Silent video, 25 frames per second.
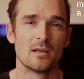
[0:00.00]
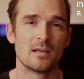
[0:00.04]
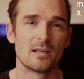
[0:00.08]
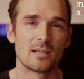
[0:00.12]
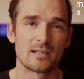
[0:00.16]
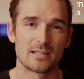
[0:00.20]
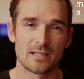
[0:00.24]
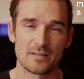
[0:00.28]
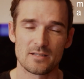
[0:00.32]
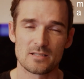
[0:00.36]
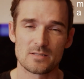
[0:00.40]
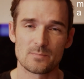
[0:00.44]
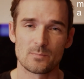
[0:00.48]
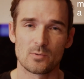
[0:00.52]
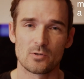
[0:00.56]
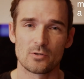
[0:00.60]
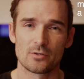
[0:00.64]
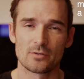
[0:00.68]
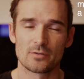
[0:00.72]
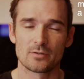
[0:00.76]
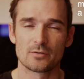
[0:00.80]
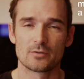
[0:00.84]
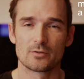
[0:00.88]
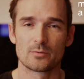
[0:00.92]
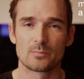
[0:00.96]
And at this
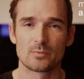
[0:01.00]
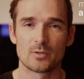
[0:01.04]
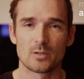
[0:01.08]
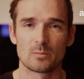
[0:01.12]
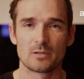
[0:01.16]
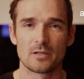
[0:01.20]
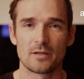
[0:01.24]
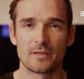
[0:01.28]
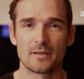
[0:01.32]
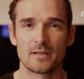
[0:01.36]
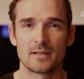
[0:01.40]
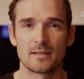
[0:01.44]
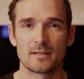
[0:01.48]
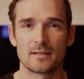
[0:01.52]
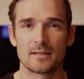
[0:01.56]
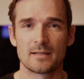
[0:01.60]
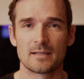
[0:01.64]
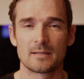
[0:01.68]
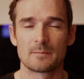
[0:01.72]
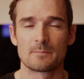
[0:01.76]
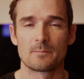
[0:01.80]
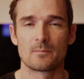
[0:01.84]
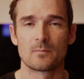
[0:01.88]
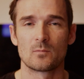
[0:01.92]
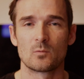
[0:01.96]
point, you're probably
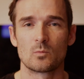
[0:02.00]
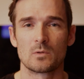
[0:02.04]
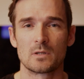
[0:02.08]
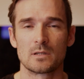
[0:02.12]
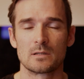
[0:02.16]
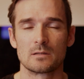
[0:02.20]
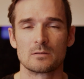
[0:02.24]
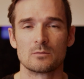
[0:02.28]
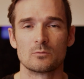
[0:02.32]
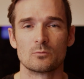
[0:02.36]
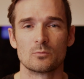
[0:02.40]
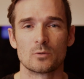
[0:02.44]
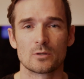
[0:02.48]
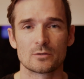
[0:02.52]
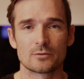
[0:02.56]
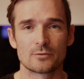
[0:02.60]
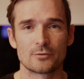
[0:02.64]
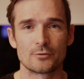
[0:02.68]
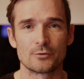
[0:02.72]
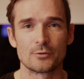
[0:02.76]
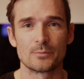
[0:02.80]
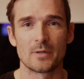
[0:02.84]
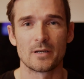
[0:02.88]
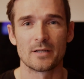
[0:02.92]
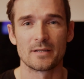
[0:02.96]
thinking, well, what
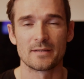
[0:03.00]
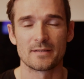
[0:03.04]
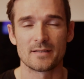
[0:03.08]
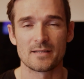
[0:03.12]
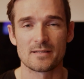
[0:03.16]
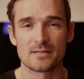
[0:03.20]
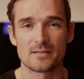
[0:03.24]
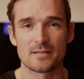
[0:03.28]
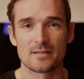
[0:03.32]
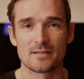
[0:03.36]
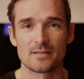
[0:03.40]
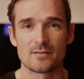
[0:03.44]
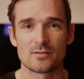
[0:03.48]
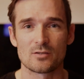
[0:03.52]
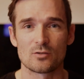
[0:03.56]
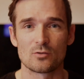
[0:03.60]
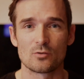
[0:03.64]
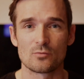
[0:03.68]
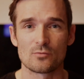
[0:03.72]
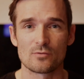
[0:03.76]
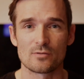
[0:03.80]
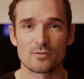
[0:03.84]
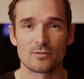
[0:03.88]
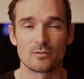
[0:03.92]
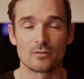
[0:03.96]
do my intensity
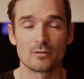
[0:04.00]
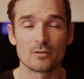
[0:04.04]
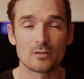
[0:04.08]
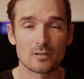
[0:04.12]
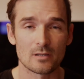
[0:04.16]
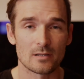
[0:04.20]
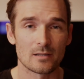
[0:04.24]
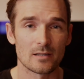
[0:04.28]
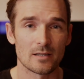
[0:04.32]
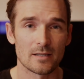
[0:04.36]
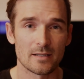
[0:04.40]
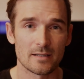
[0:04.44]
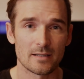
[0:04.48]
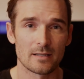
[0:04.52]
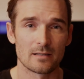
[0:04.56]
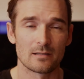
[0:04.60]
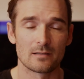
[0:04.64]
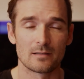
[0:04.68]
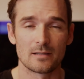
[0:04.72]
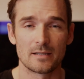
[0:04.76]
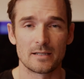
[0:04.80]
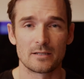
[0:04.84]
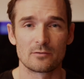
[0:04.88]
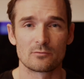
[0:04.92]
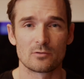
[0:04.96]
zones look like
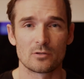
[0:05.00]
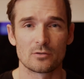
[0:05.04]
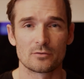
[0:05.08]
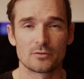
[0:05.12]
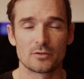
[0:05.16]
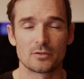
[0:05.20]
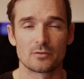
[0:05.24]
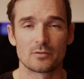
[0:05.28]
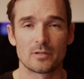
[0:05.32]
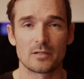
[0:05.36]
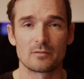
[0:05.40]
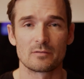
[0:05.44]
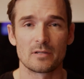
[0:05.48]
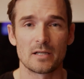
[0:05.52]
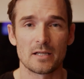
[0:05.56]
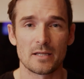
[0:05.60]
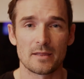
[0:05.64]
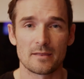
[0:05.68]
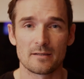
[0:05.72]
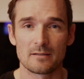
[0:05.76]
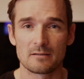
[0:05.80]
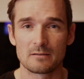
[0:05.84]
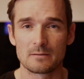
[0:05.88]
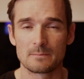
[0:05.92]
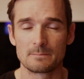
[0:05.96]
later on during a
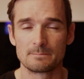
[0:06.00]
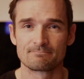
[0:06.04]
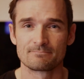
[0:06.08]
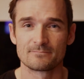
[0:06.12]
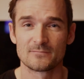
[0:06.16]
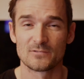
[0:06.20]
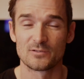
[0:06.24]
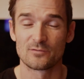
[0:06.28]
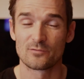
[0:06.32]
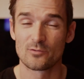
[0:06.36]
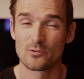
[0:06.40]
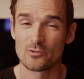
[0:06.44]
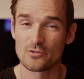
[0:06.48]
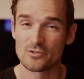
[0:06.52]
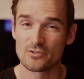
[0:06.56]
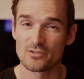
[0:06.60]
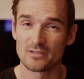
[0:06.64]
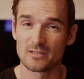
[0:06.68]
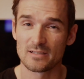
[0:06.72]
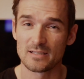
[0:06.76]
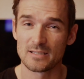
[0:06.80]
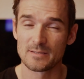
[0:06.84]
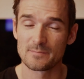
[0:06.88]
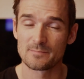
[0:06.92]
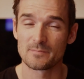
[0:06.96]
ride then?
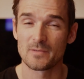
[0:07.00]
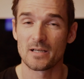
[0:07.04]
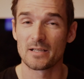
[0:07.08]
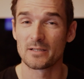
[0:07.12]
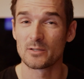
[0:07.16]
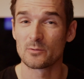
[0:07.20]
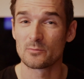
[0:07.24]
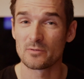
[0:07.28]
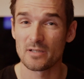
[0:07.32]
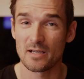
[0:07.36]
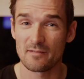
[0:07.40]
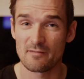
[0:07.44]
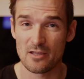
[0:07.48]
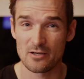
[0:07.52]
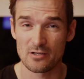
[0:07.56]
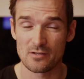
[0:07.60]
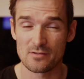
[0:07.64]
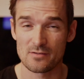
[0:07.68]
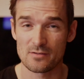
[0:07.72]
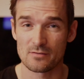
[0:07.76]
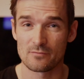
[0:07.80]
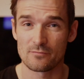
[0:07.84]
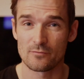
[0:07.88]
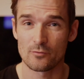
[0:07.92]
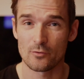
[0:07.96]
Unfortunately, I don't have that
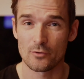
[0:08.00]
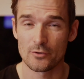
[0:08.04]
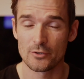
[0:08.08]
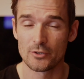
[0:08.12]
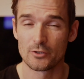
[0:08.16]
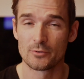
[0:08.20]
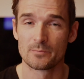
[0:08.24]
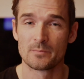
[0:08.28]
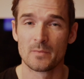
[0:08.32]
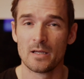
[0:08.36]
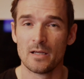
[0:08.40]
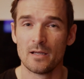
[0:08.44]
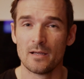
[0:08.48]
answer for you.